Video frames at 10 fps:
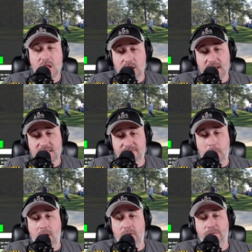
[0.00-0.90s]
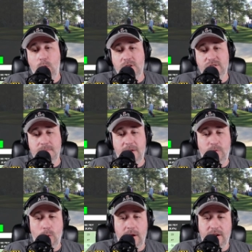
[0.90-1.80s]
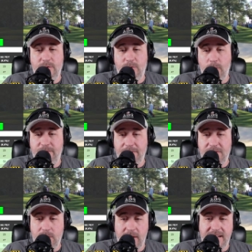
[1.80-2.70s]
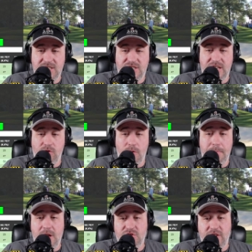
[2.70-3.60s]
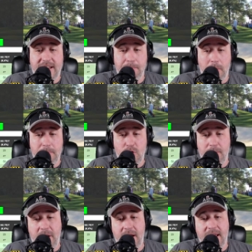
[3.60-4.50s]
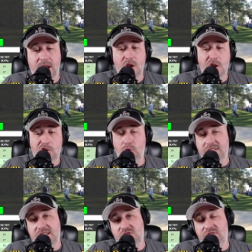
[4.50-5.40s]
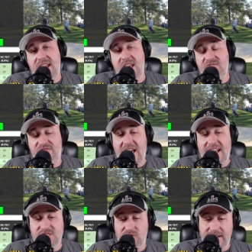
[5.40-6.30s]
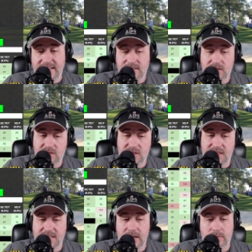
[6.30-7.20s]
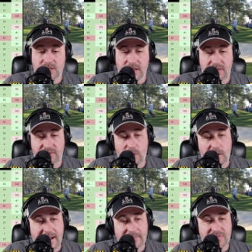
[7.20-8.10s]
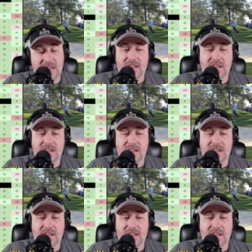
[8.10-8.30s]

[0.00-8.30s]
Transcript: Lots of par fours from that 400 to 450 range, general ball striking, Bermuda putting, course history, and fast greens. Those are the things I was looking for, right?